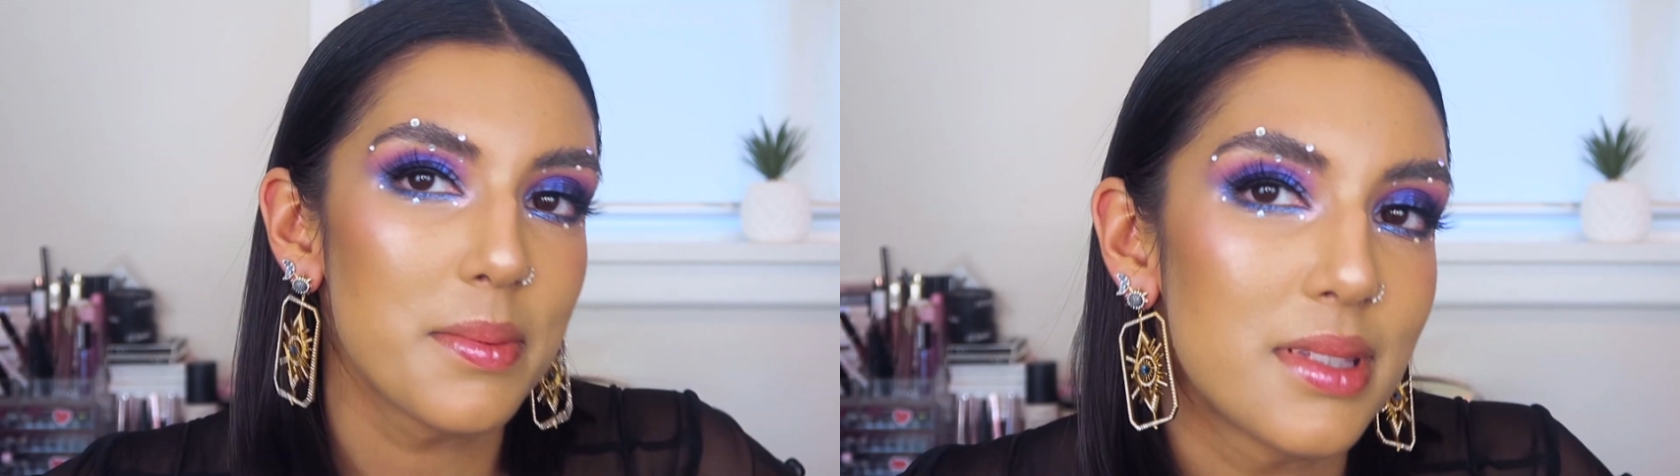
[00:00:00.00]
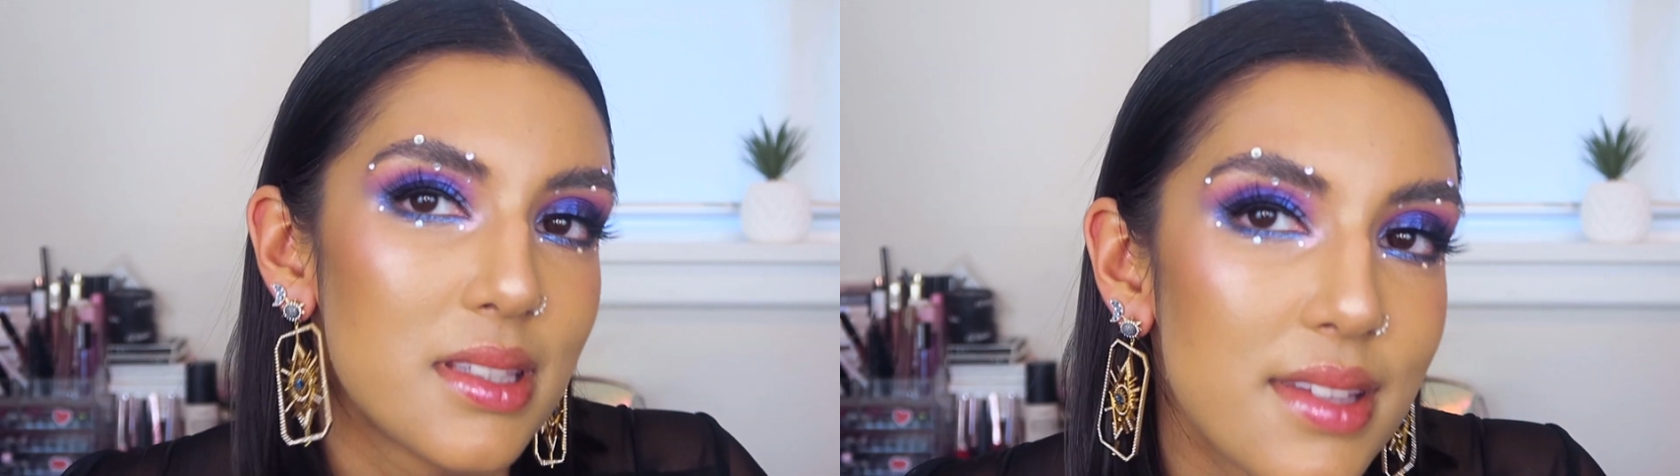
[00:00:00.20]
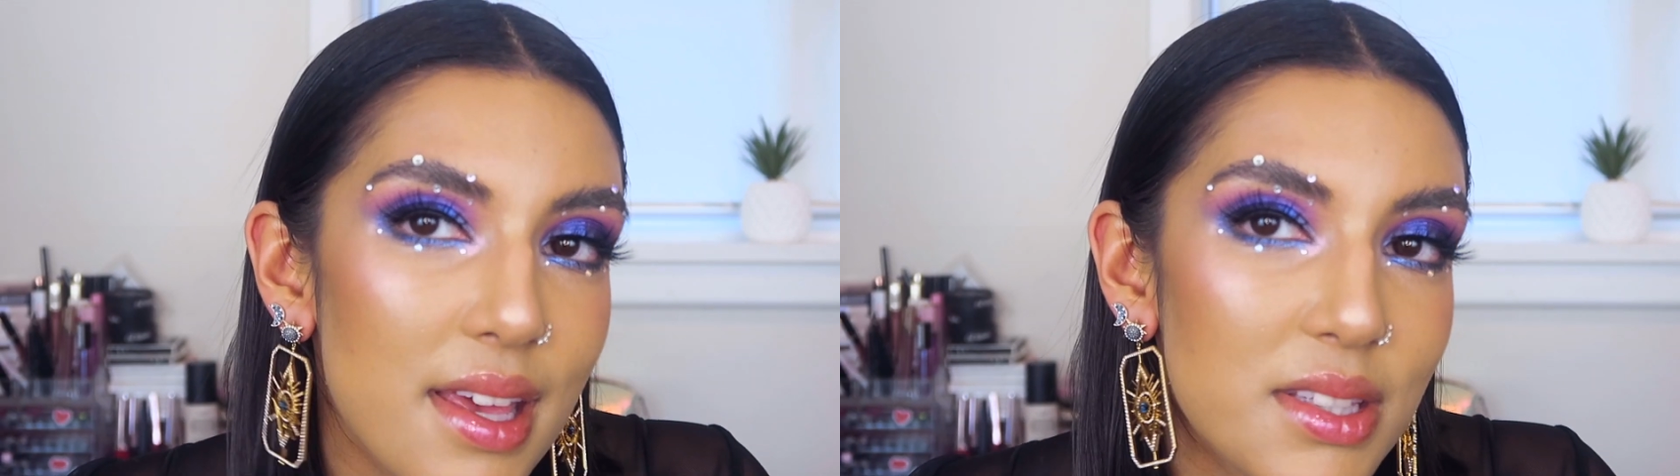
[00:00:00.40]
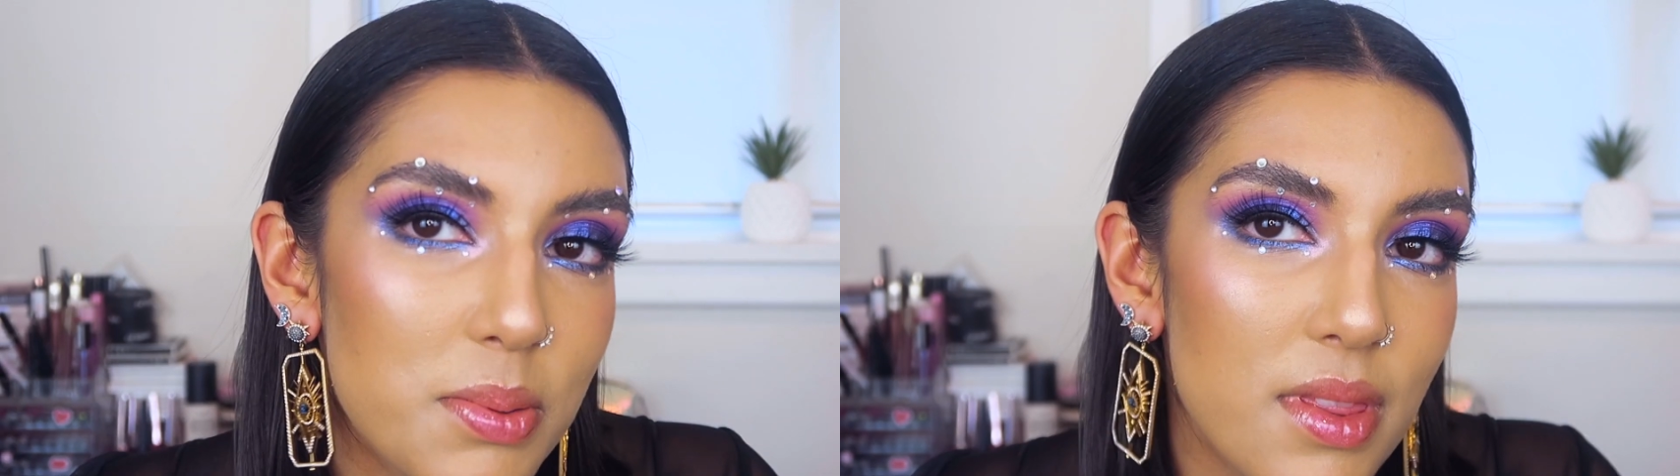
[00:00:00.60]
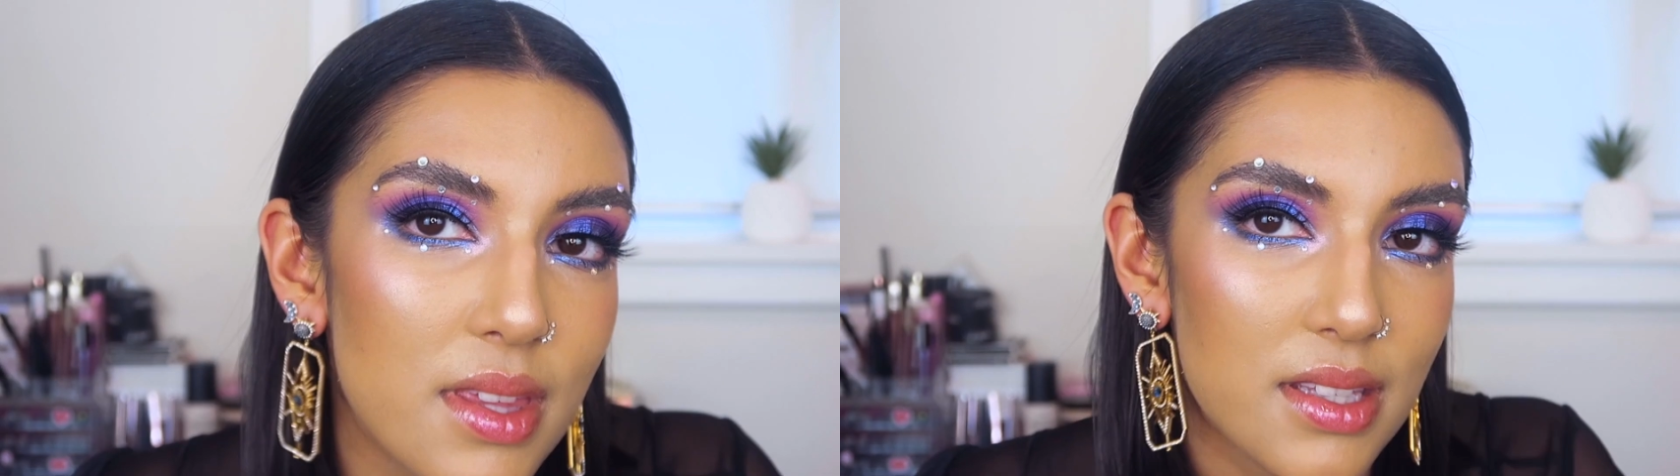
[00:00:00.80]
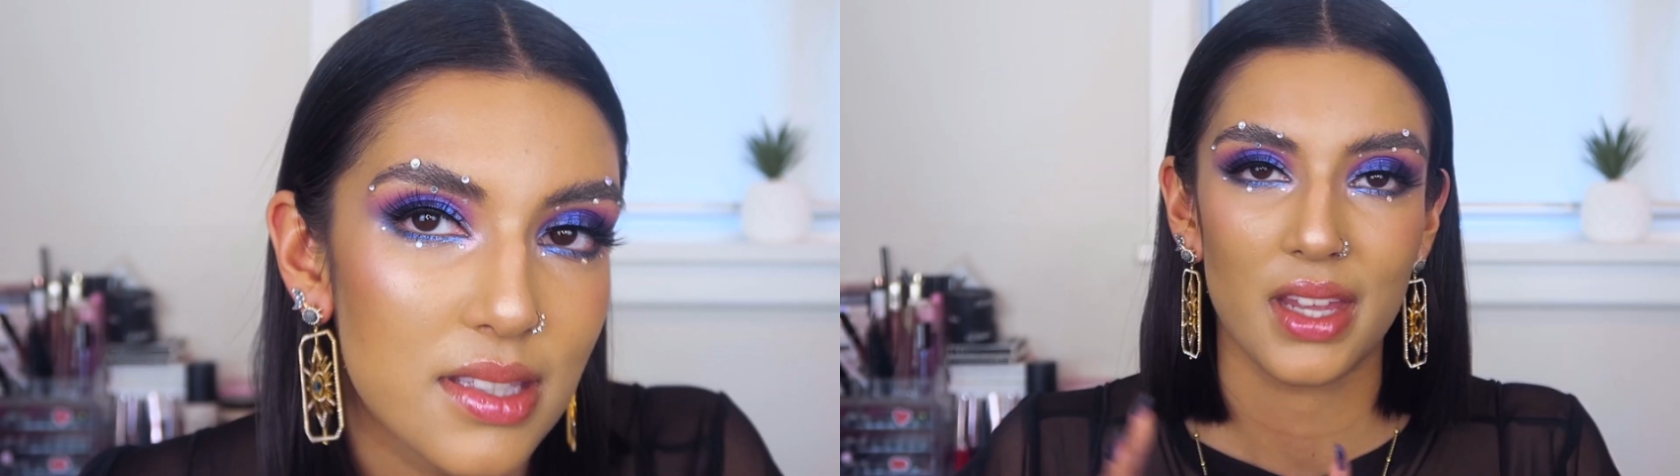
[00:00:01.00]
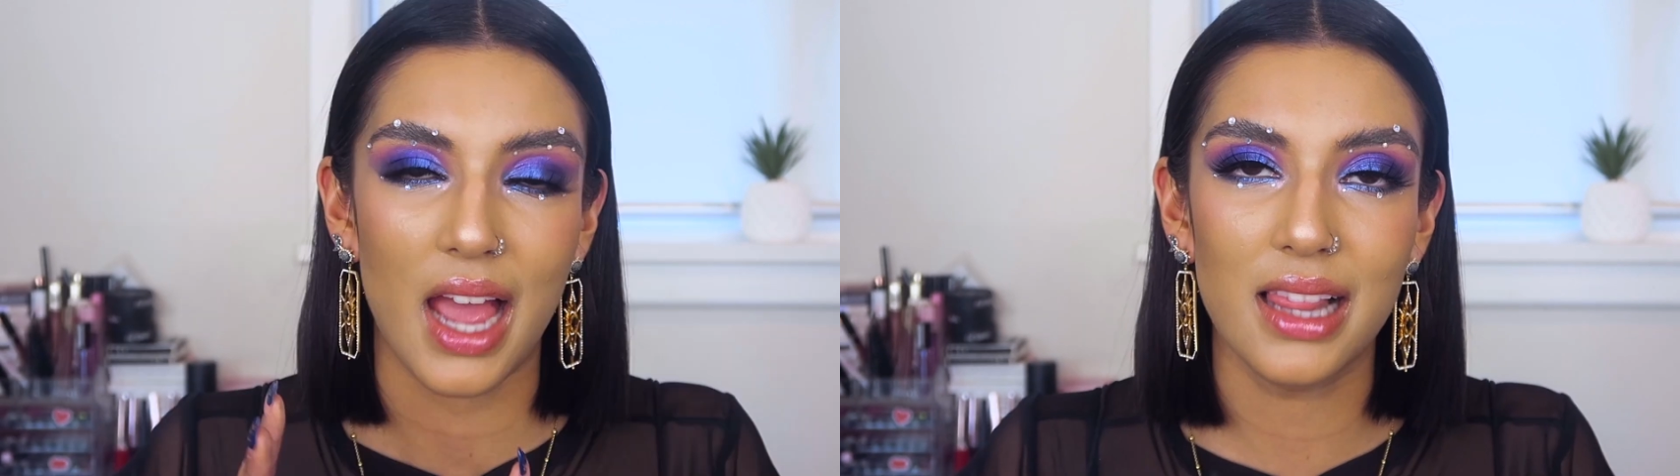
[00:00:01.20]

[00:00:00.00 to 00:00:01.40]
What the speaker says: obsessed with this.